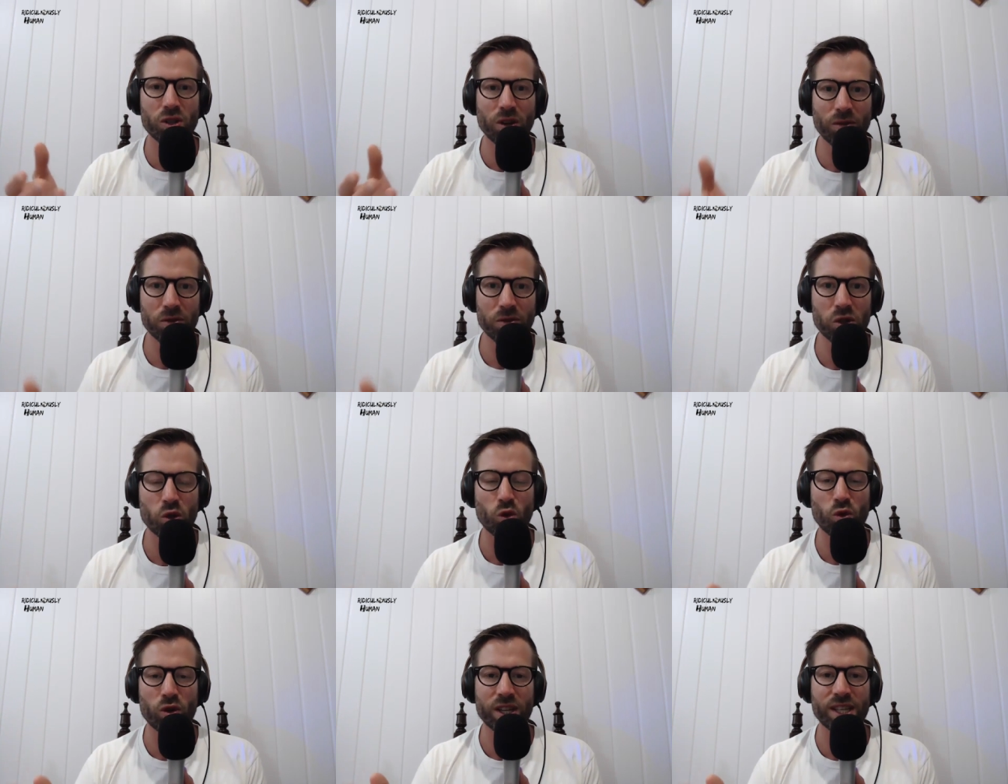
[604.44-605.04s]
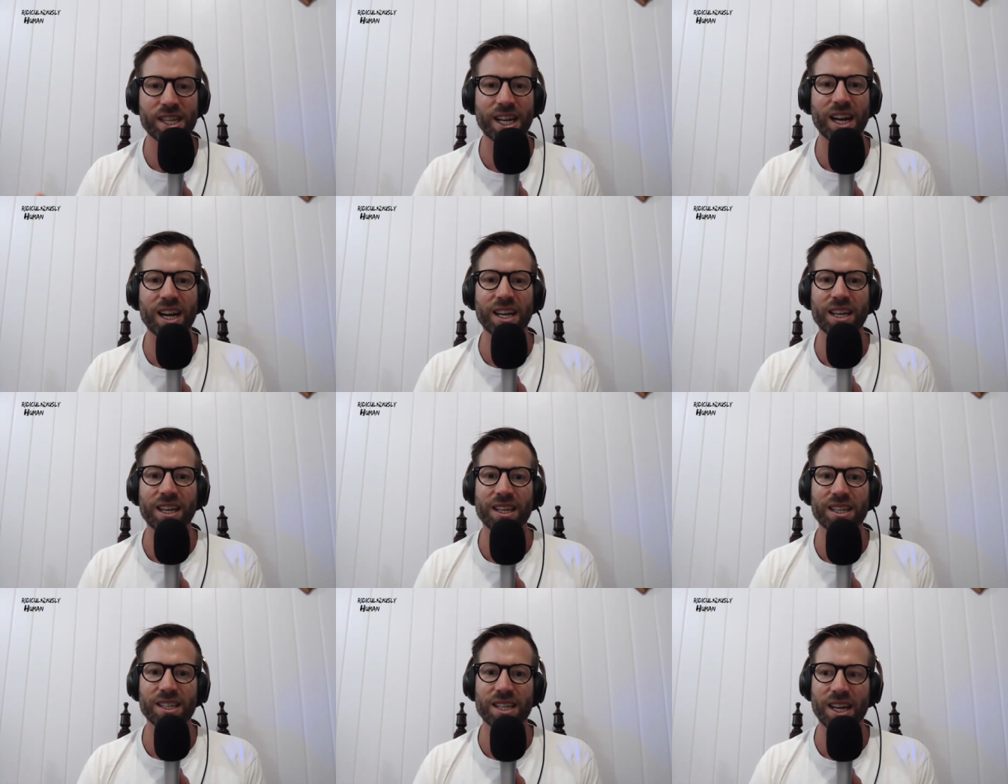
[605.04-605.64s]
of
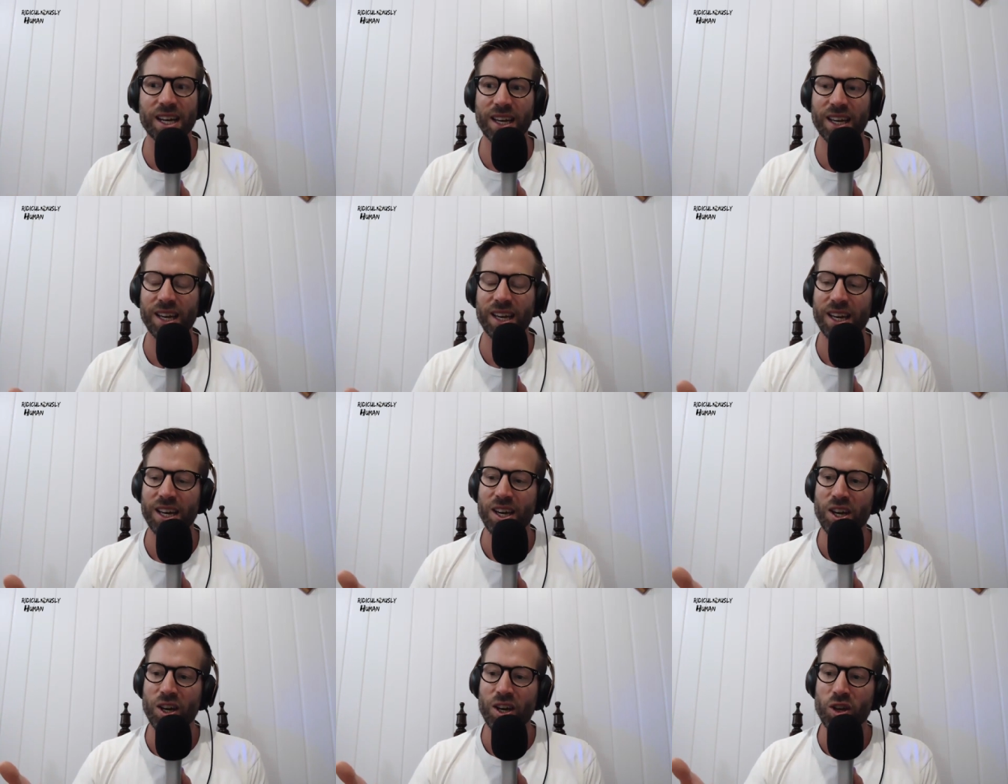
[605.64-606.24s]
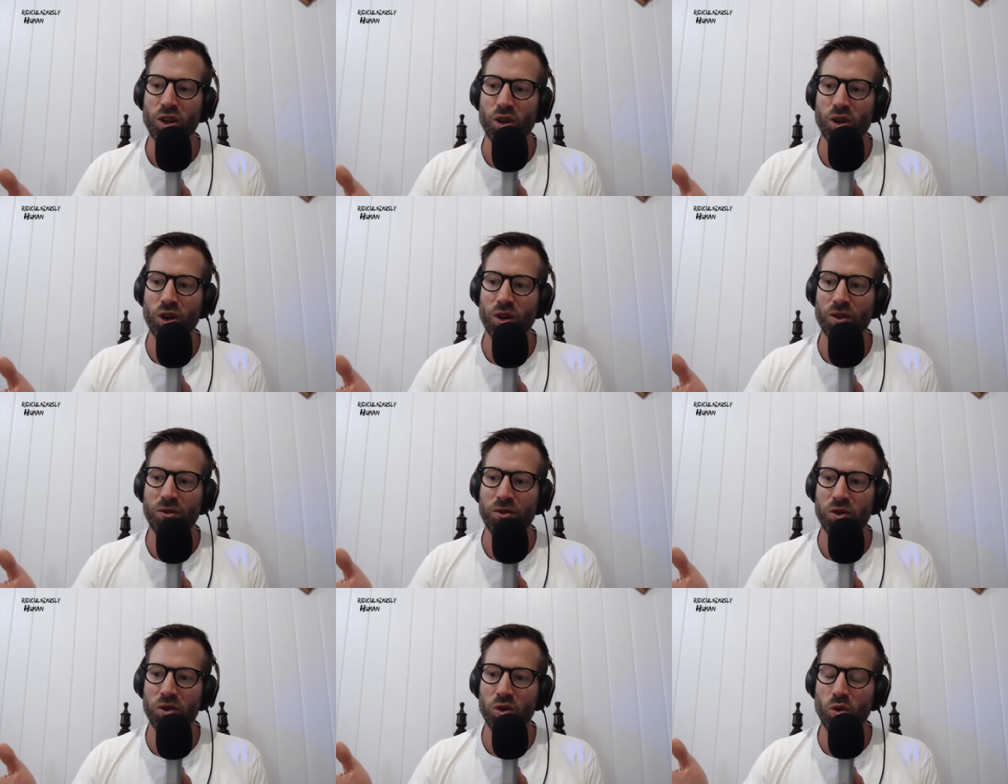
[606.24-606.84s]
storytelling is like you know
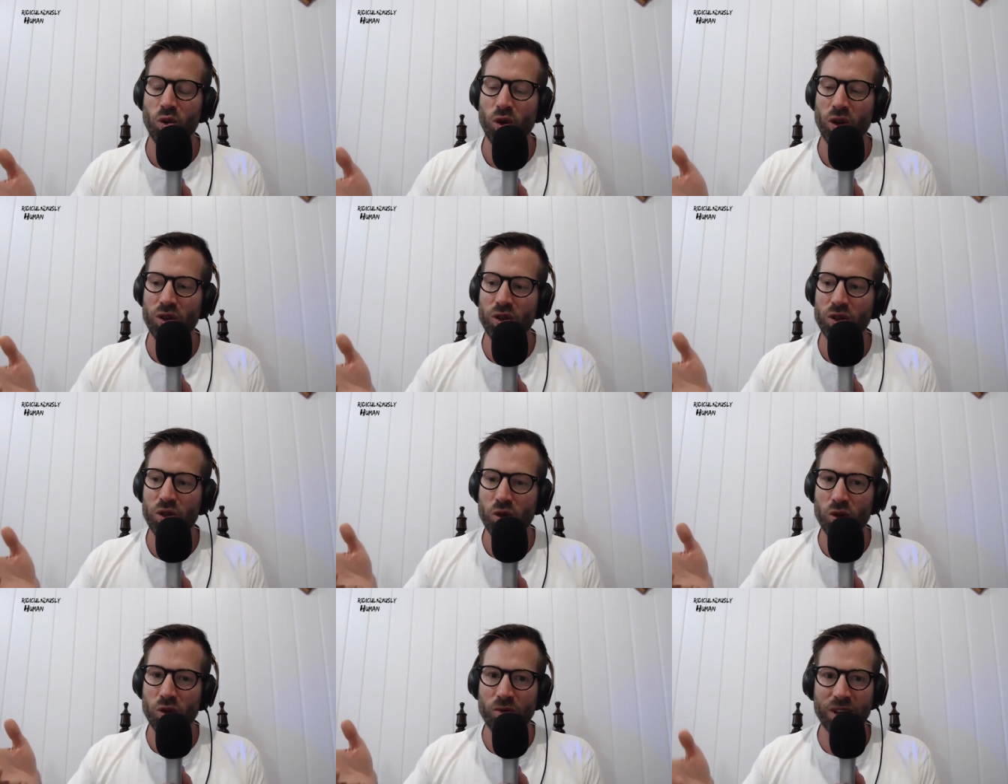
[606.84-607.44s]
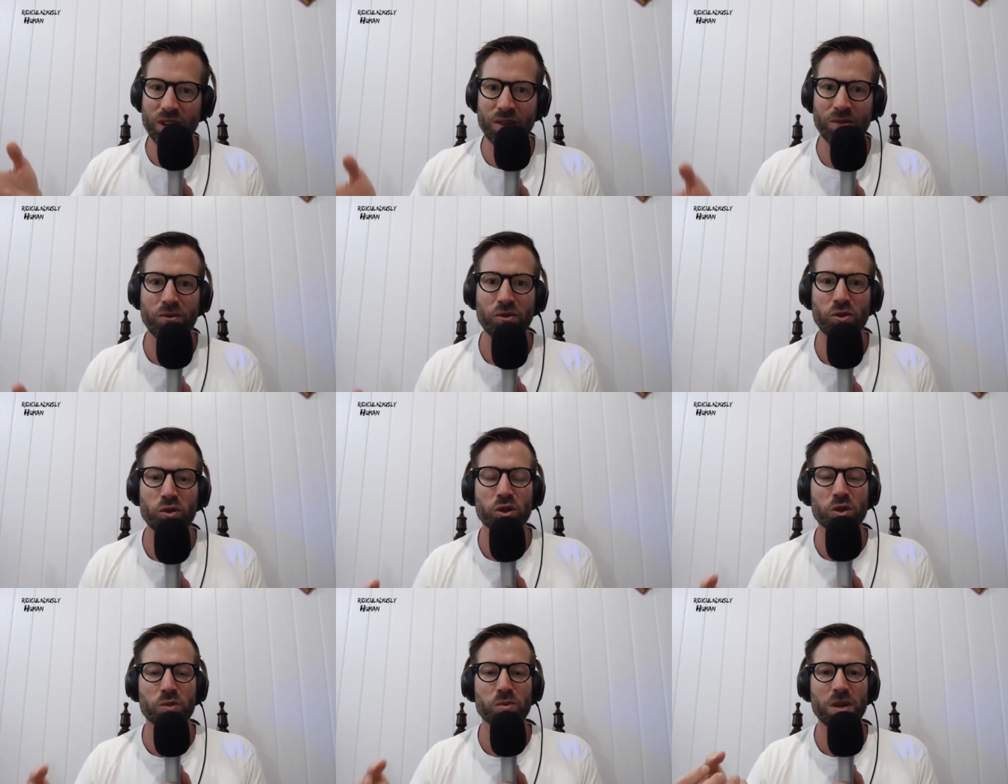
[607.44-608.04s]
if you want to sort of
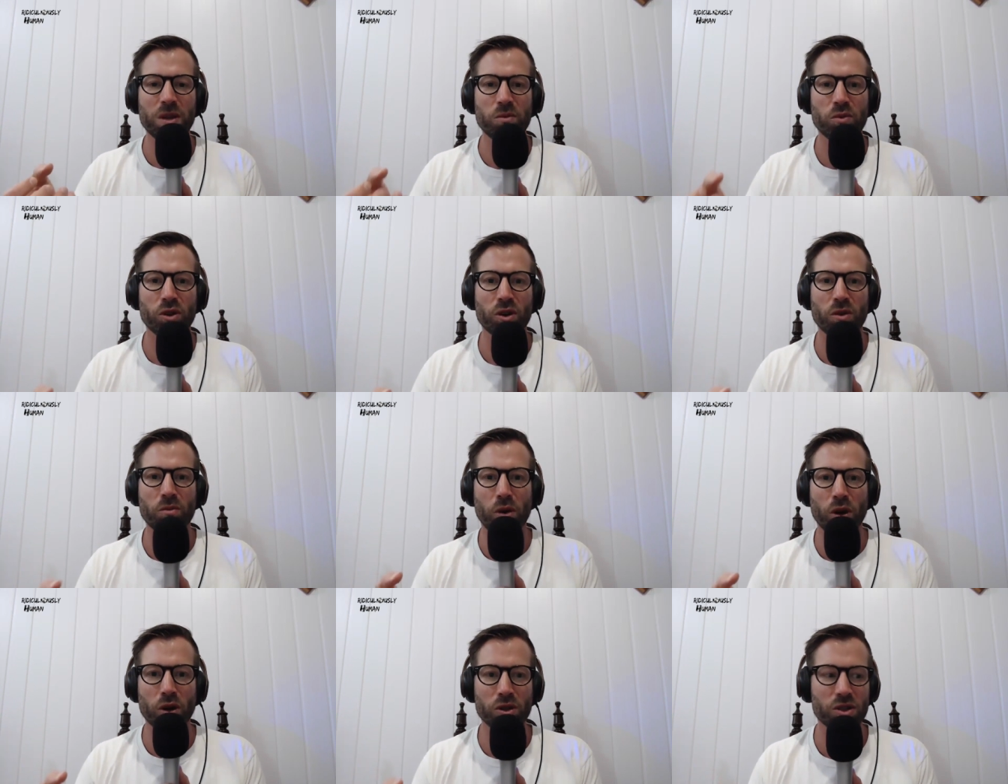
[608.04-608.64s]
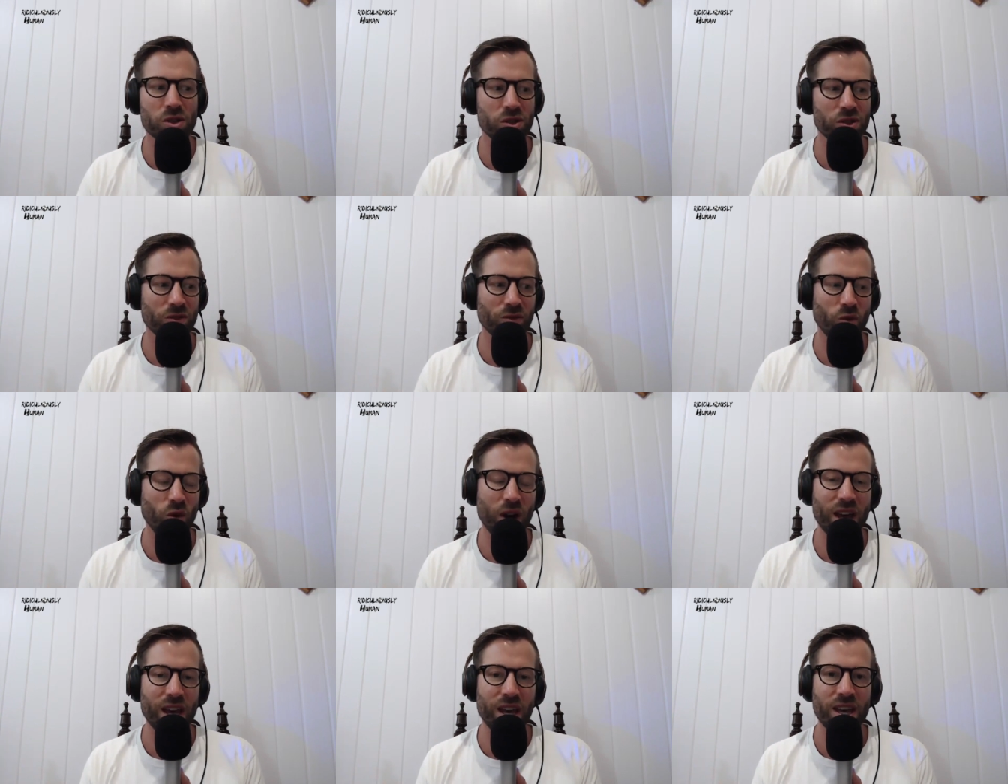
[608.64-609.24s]
influence people in a positive
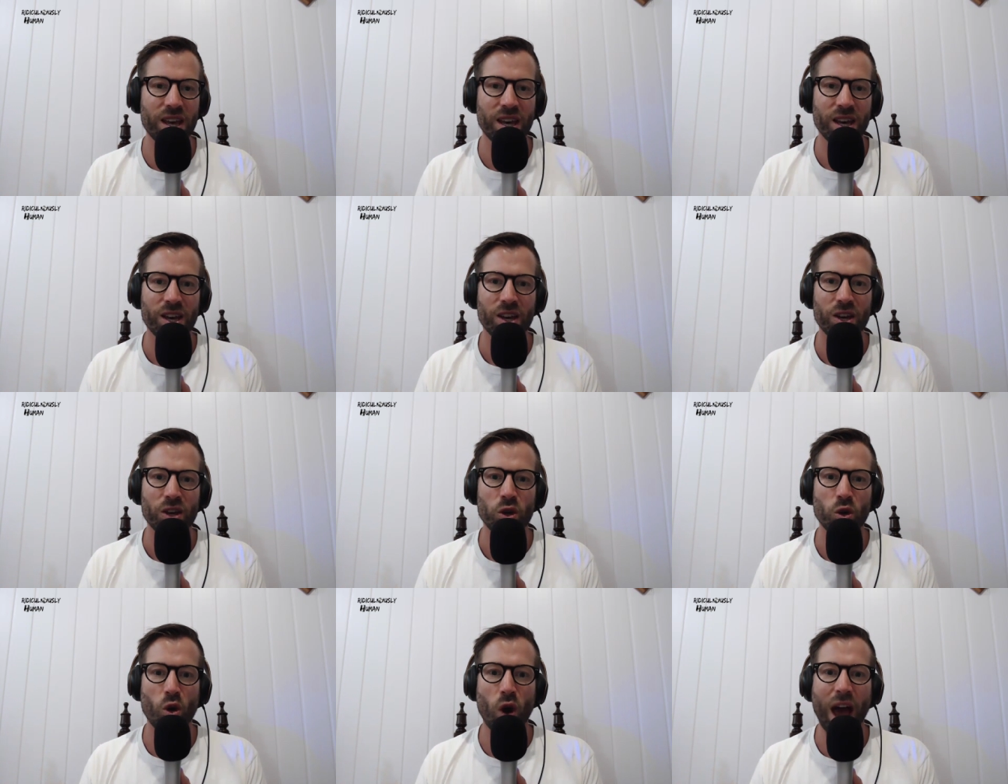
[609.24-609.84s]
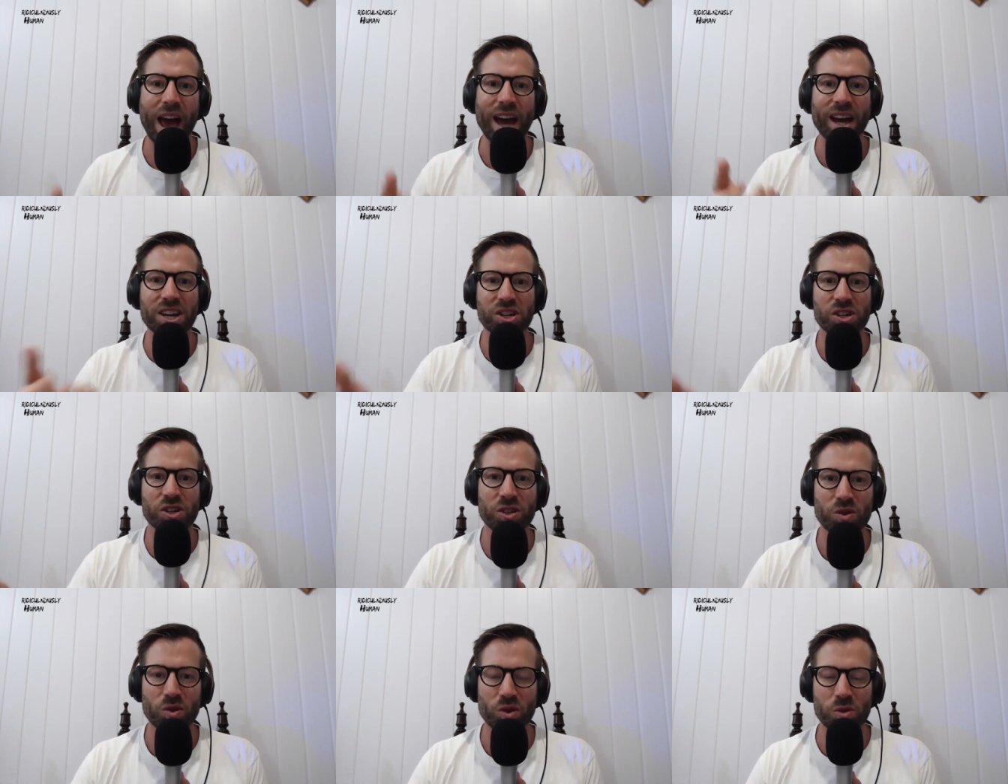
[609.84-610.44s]
way your
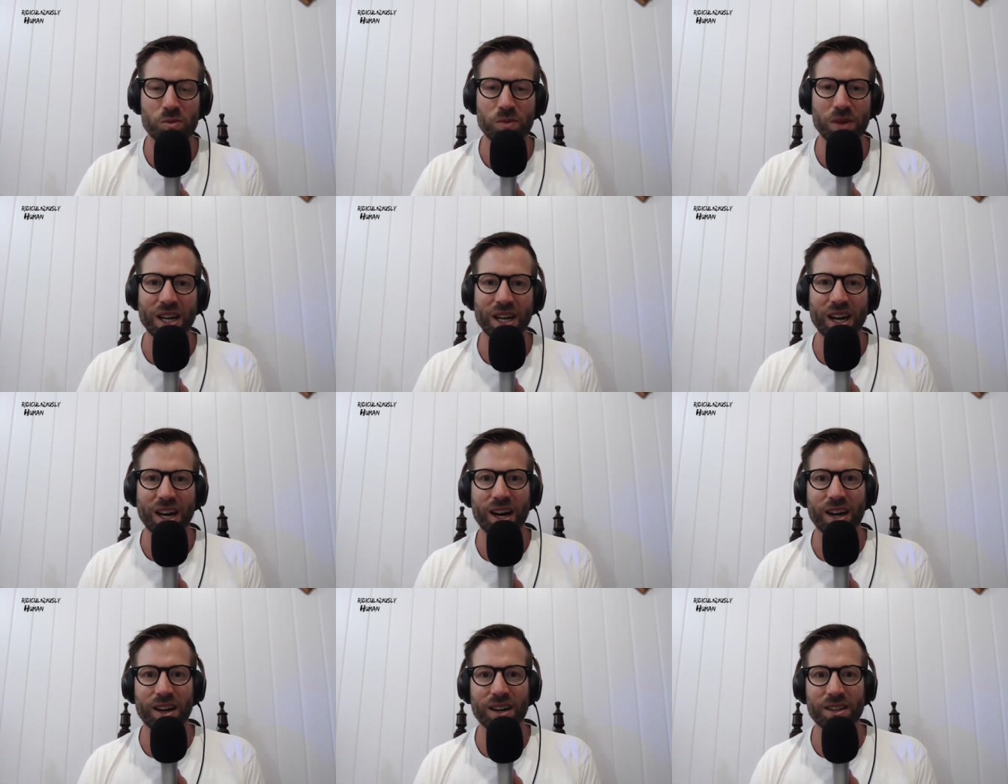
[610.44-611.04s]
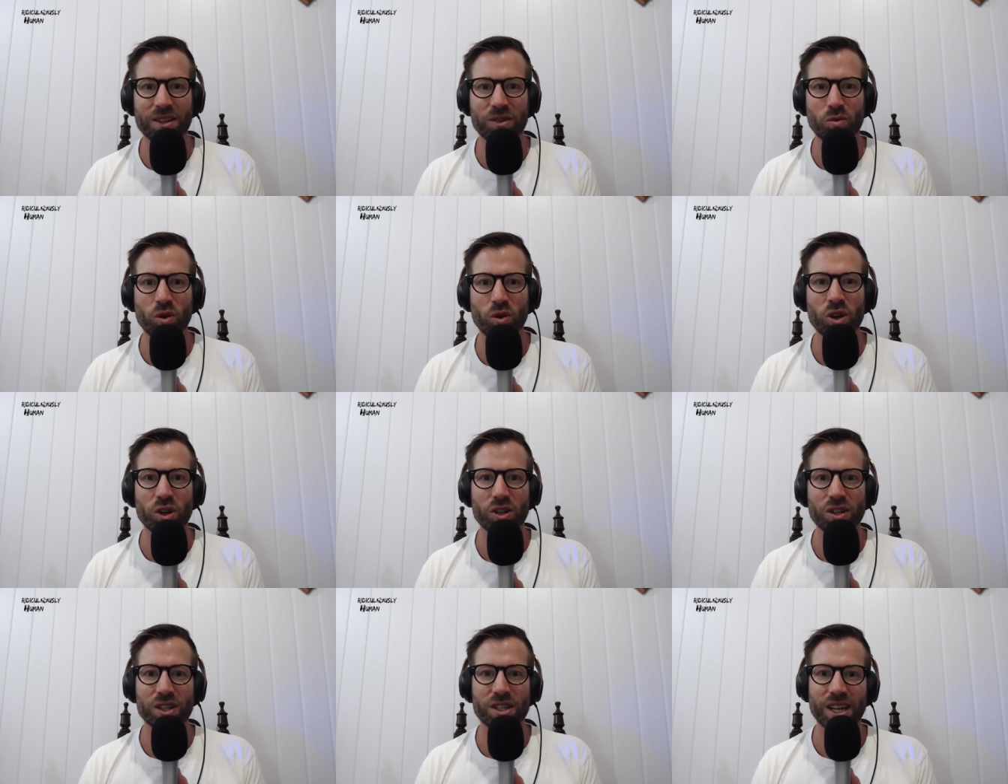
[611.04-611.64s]
actions will speak louder than
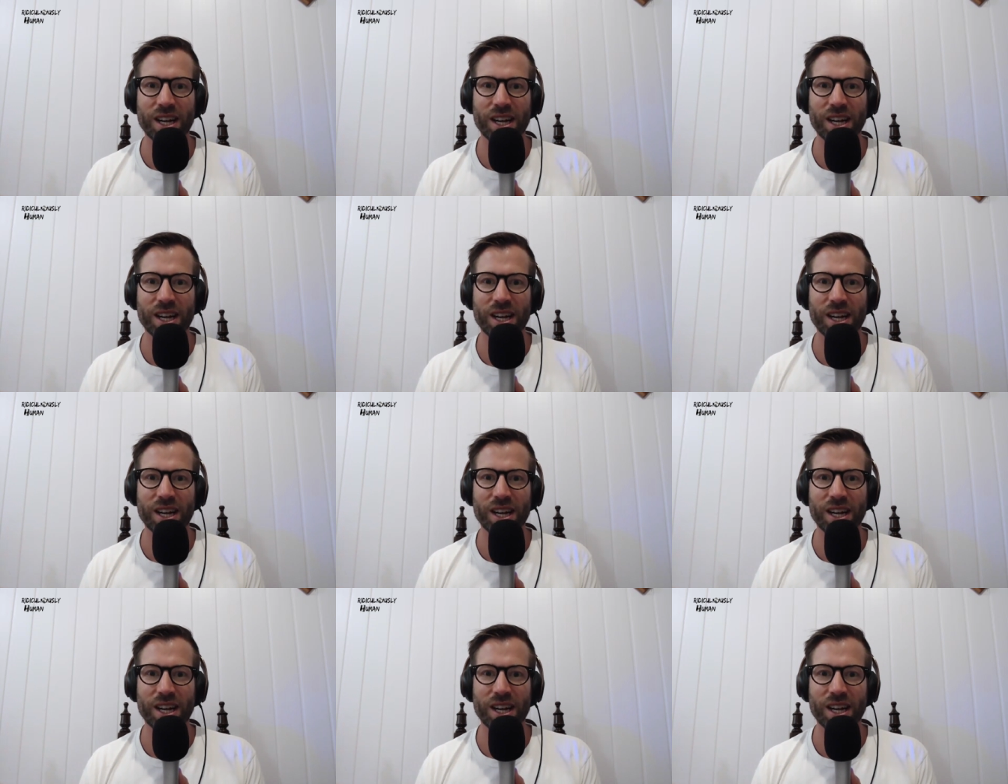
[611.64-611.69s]
words.